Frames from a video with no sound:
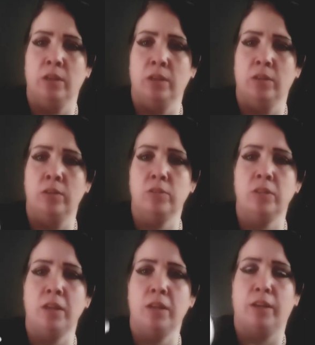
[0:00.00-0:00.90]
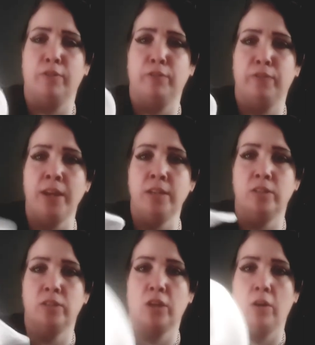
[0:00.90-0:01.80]
looks like a
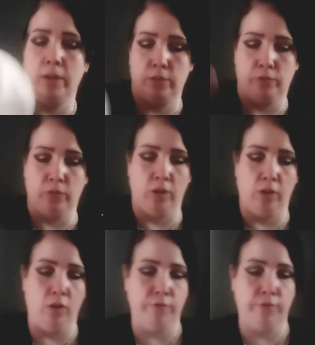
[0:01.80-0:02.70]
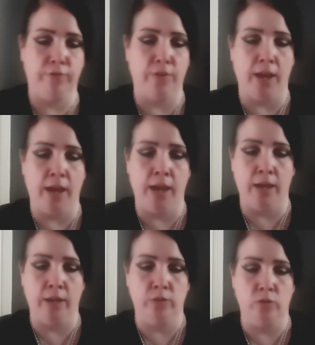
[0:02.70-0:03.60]
face kind of cloth.
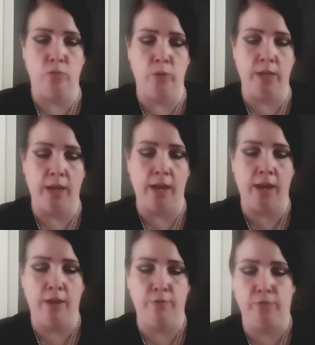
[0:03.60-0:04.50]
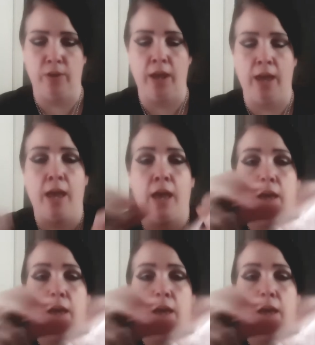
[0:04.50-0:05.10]
And we have our